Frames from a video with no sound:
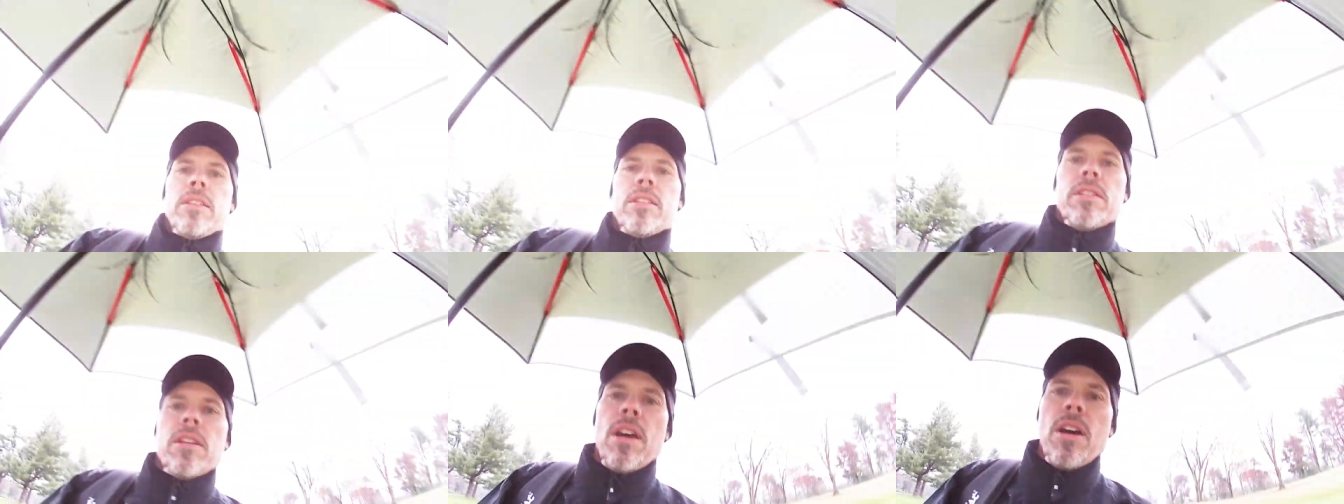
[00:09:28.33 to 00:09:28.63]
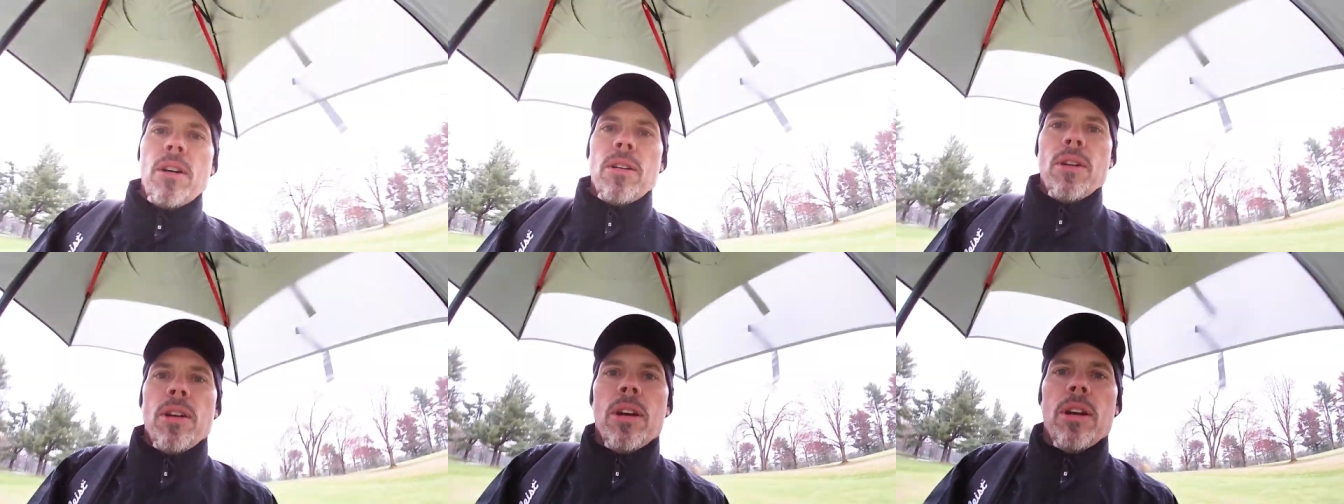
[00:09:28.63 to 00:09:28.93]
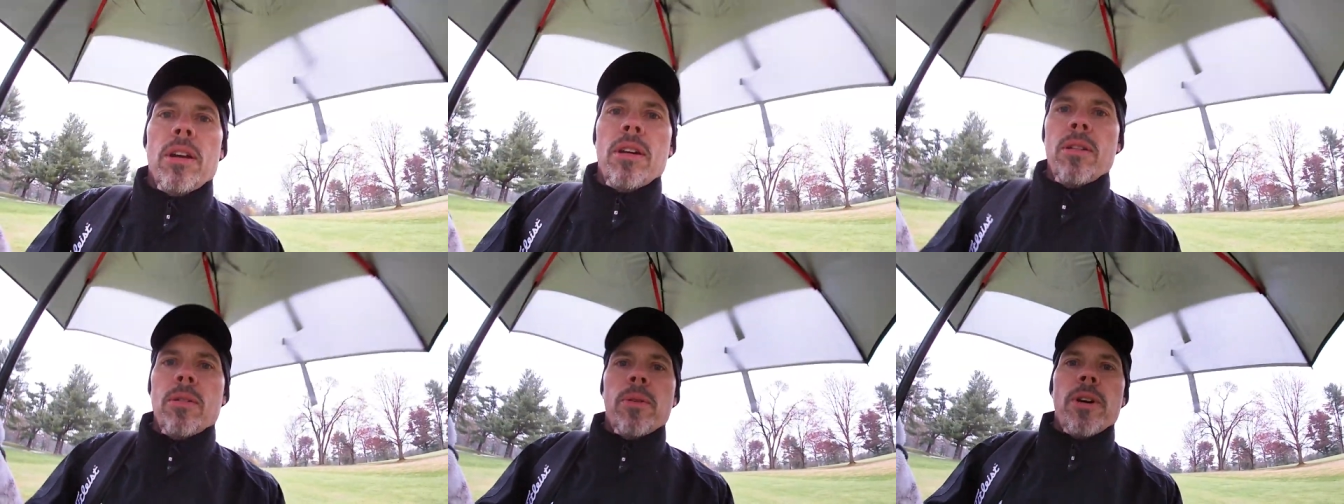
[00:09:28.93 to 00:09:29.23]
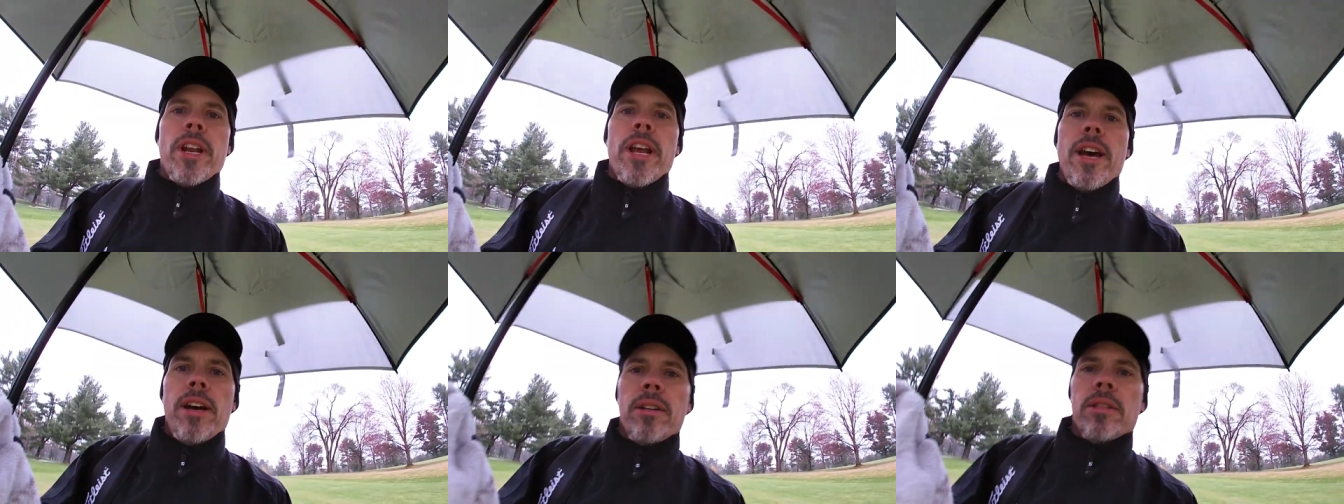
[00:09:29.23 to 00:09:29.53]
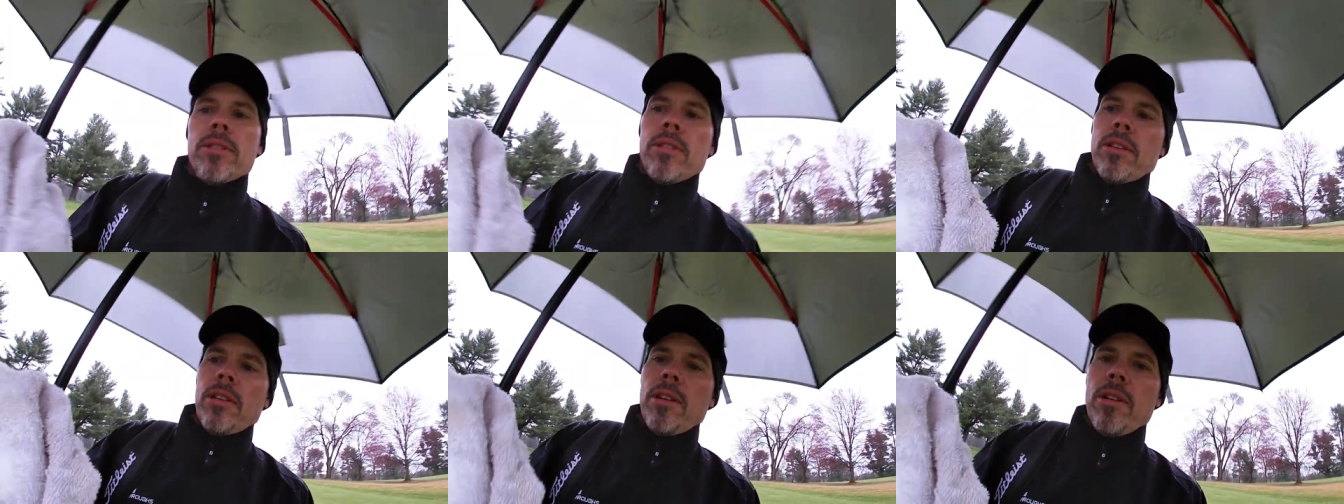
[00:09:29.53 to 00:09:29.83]
So, what
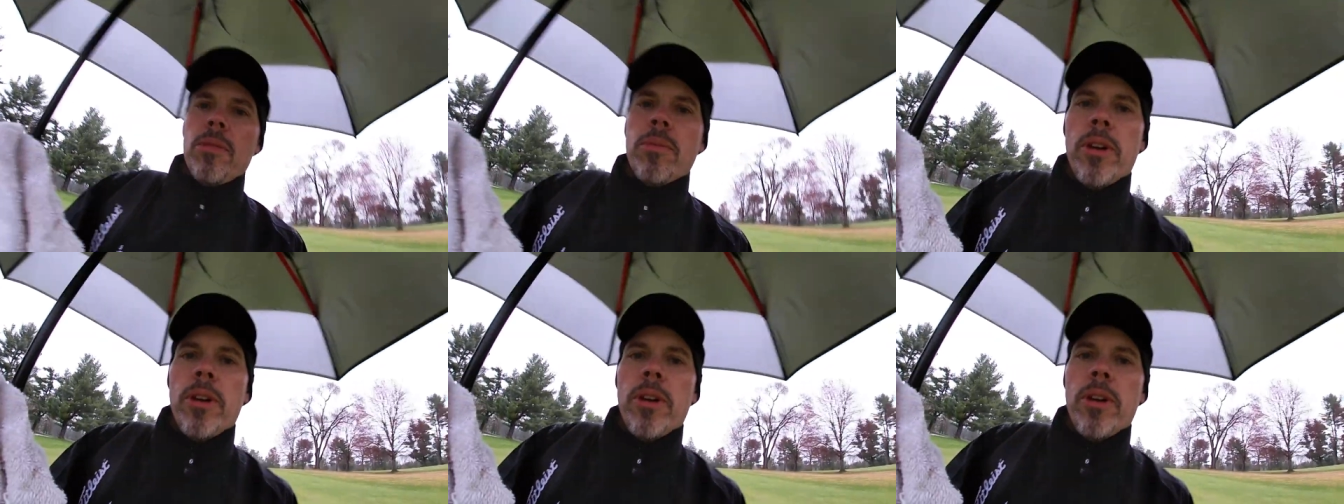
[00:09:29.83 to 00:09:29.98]
else?